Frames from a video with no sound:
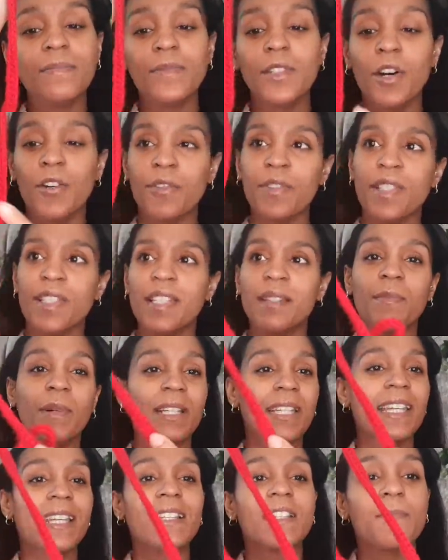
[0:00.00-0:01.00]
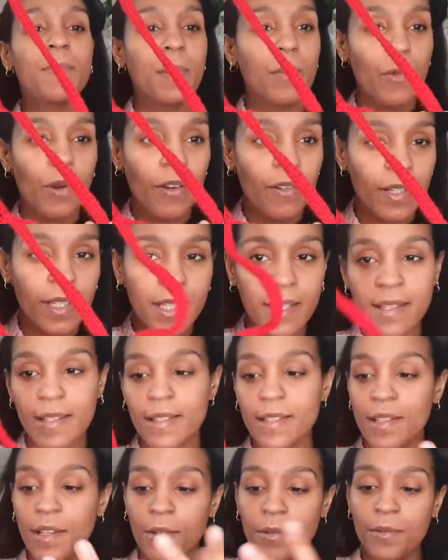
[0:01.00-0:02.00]
Obviously my kid's been wearing this,
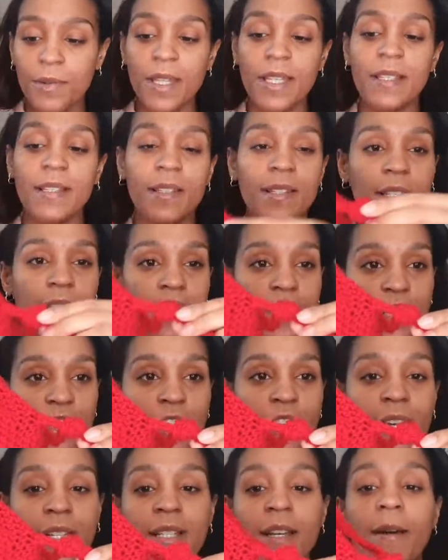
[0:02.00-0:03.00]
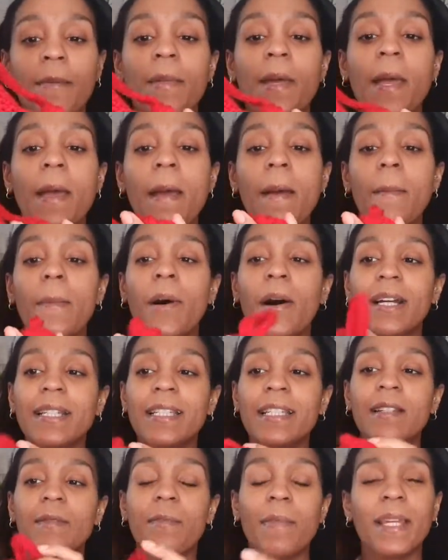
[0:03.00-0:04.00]
so it's tied up, but I
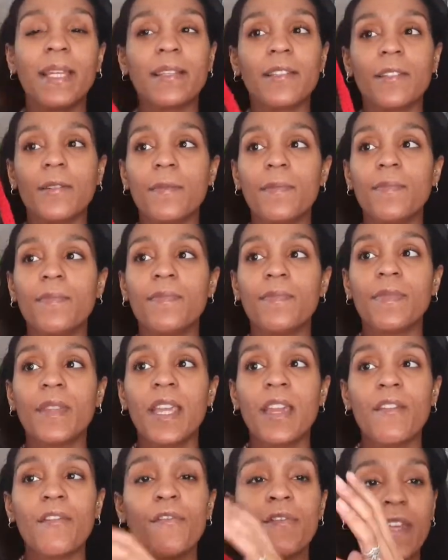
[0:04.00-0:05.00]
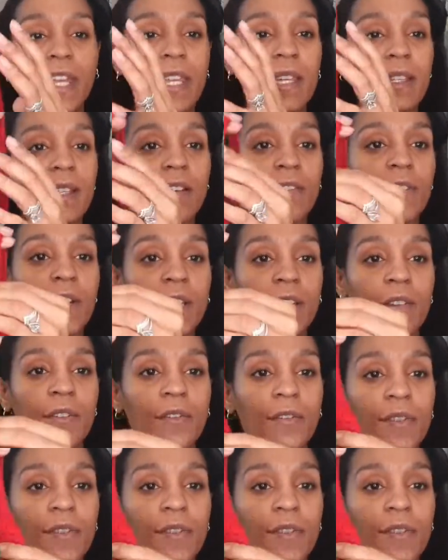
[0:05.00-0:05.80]
didn't make them thick enough, I don't